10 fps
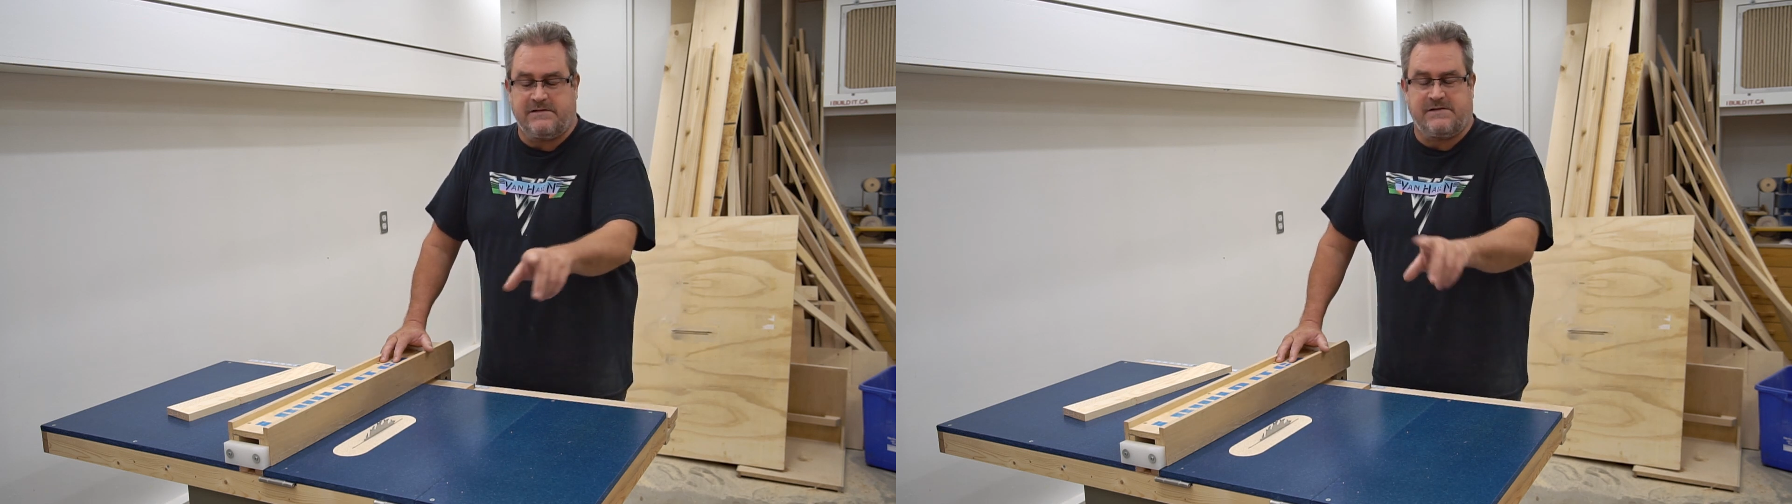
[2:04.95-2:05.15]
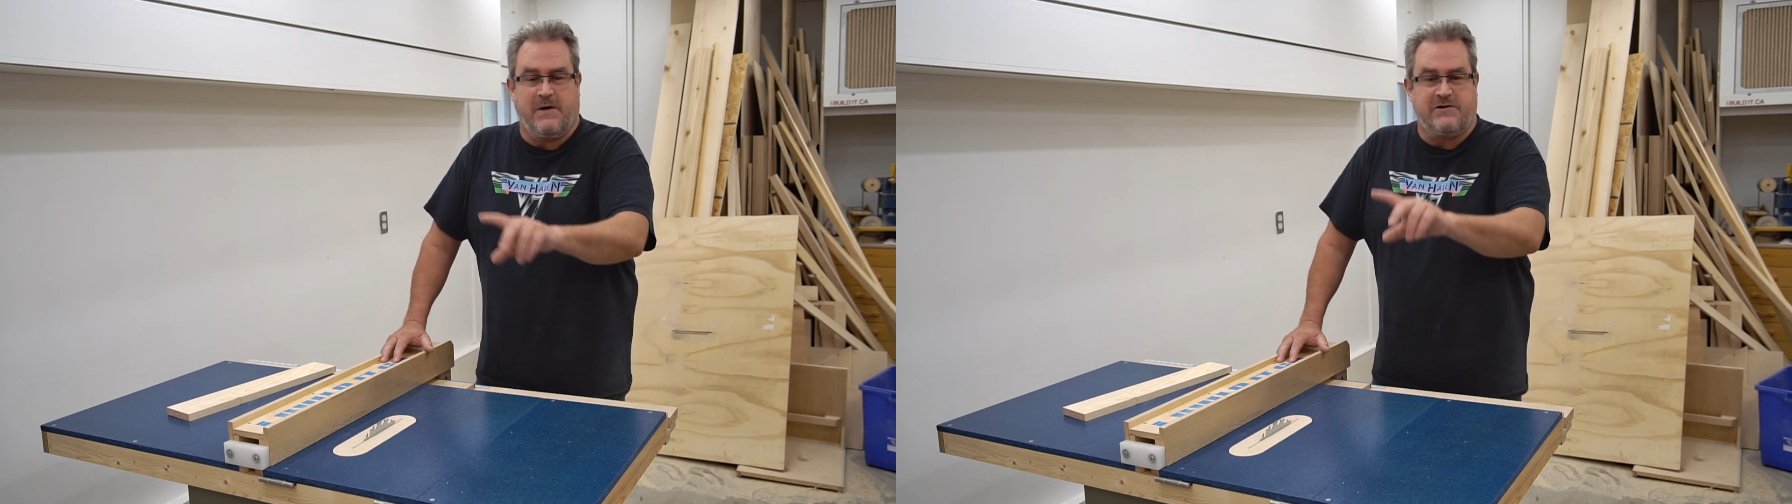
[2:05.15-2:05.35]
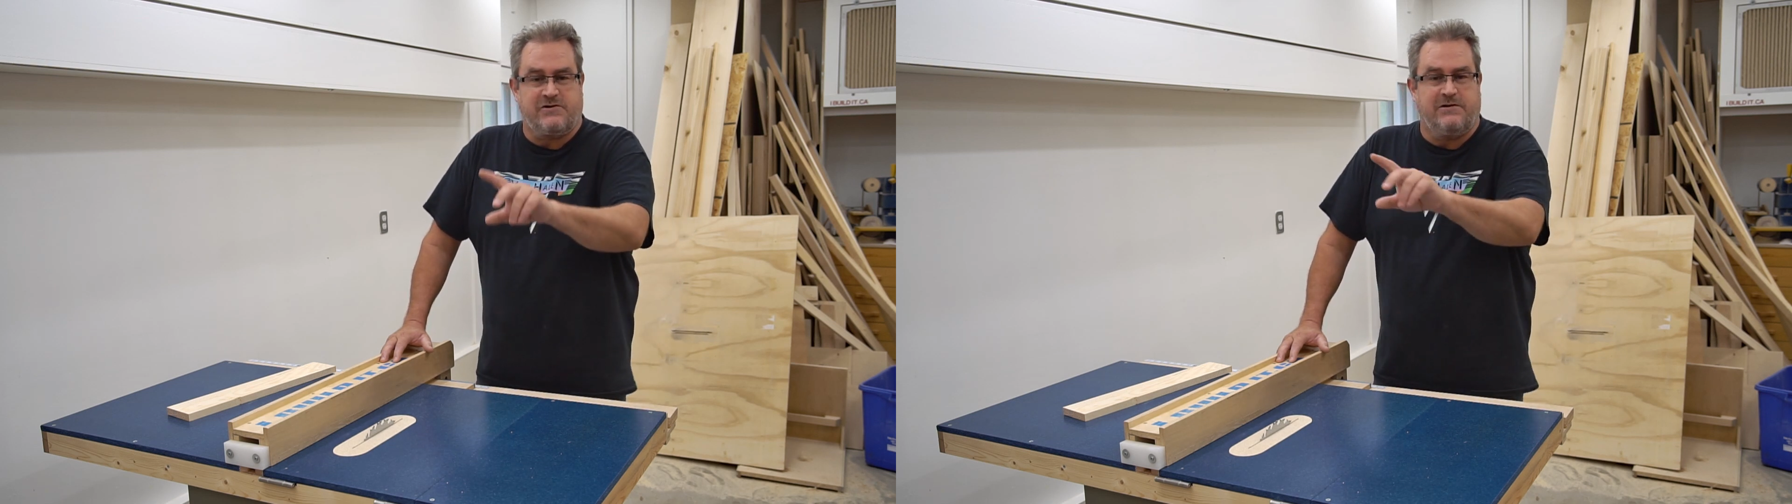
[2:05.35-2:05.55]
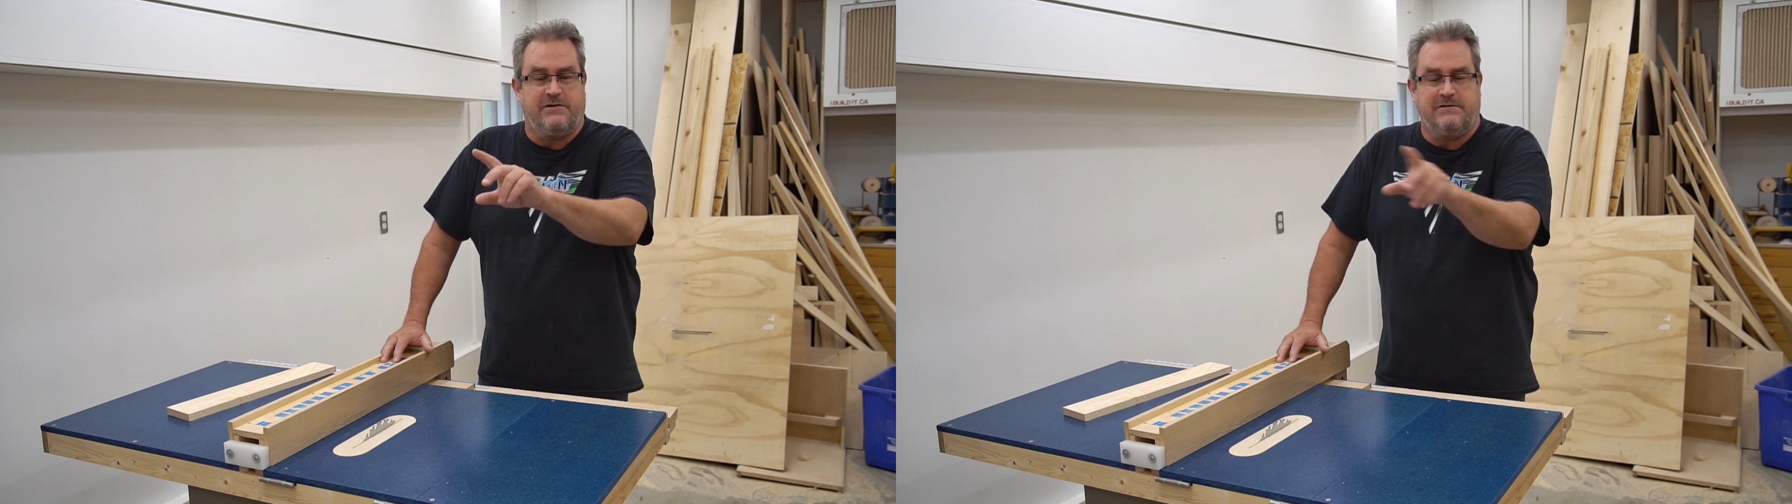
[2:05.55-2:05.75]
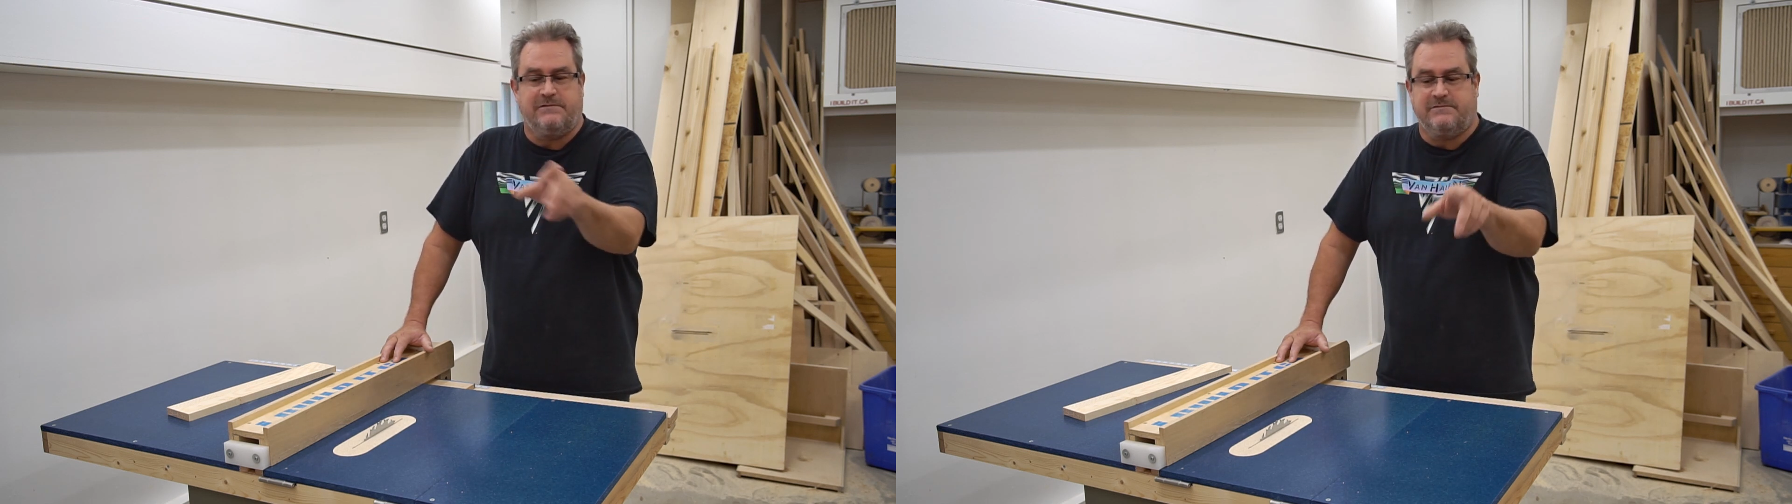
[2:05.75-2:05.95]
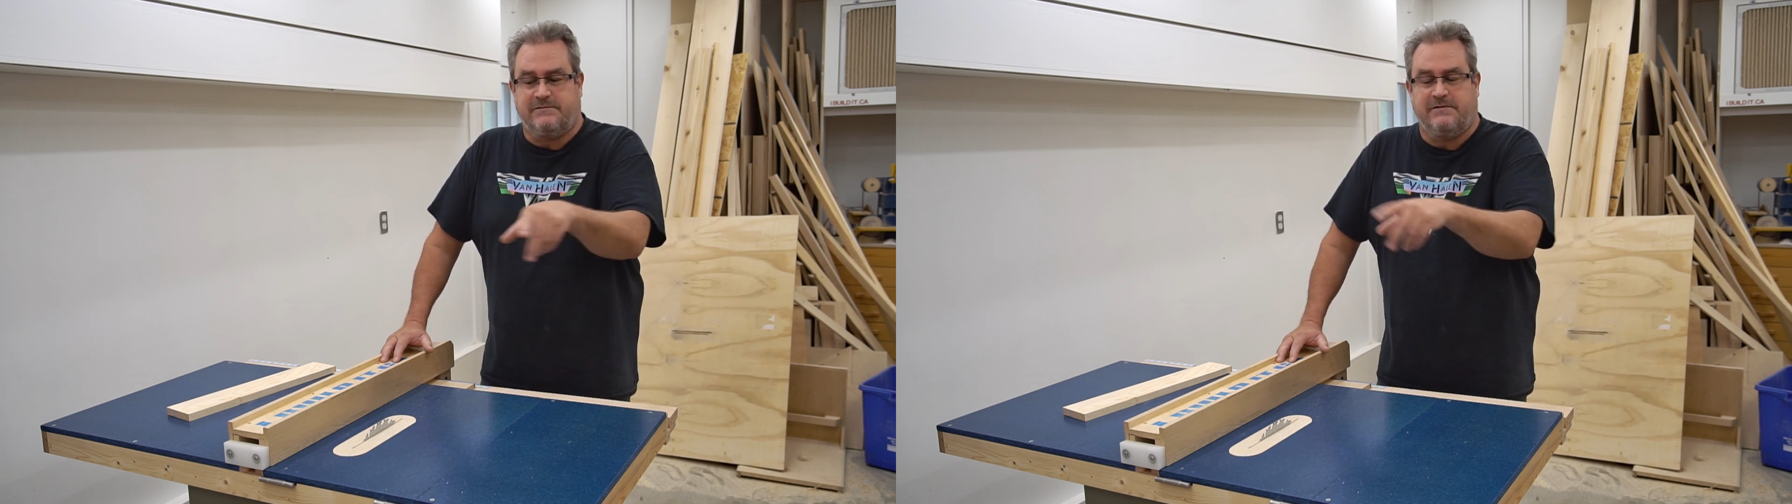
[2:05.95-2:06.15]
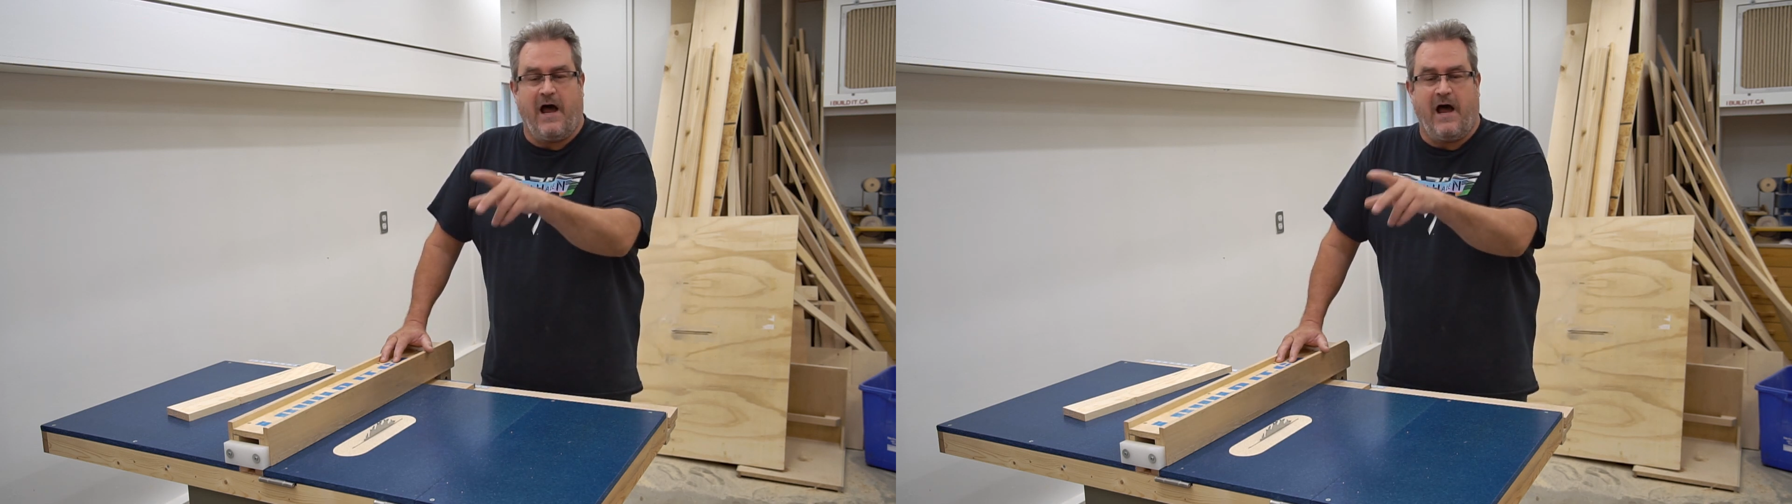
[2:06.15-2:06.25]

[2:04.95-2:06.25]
special